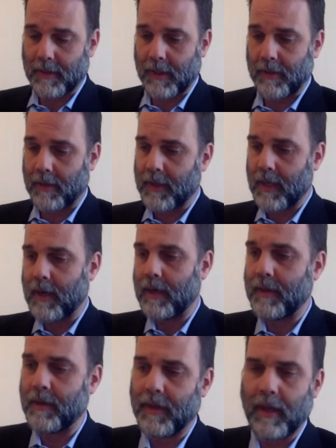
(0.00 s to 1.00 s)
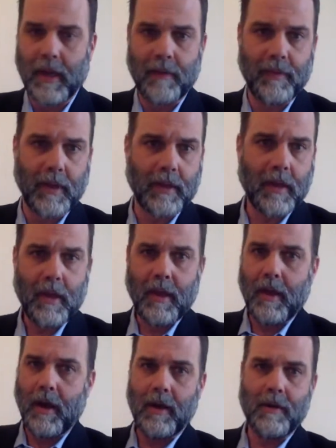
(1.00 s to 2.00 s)
They'll, they'll get on there and they'll have like
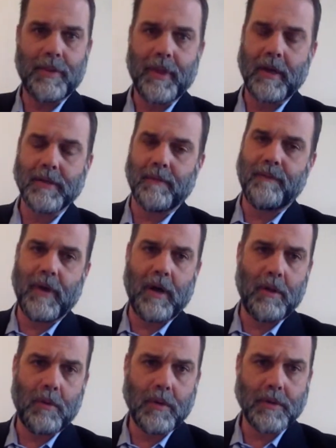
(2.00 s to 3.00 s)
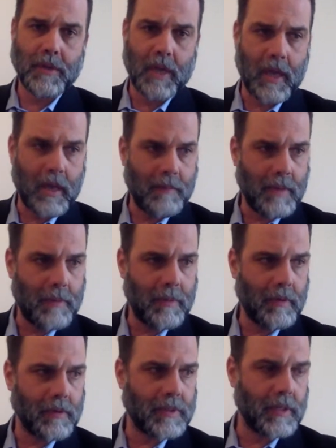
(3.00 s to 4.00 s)
100,000 followers, and people
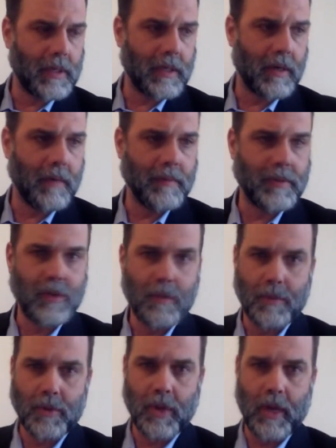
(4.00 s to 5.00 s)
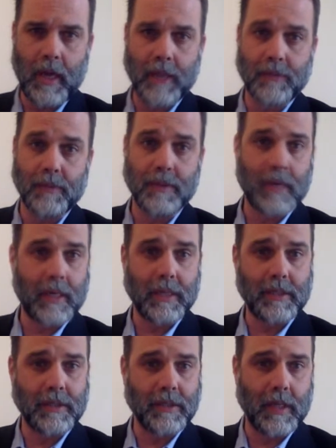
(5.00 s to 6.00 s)
are sending them super chats, which I
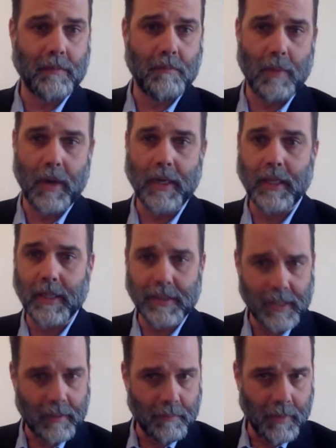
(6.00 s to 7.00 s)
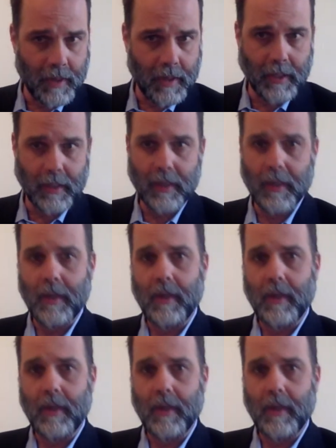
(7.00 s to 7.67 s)
guess is like money. They send them money.